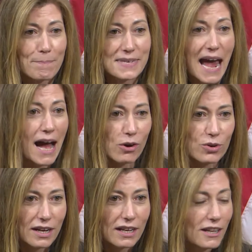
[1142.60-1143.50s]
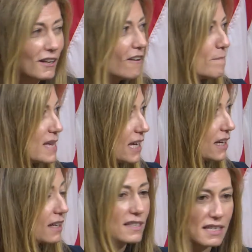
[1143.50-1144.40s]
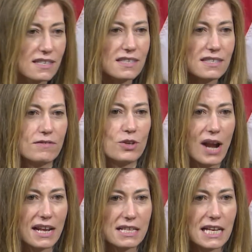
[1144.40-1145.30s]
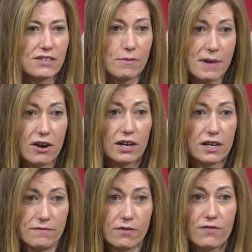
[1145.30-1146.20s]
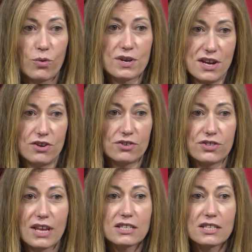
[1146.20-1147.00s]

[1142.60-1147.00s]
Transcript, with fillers: opt out of being citizens of the United States of America for four years.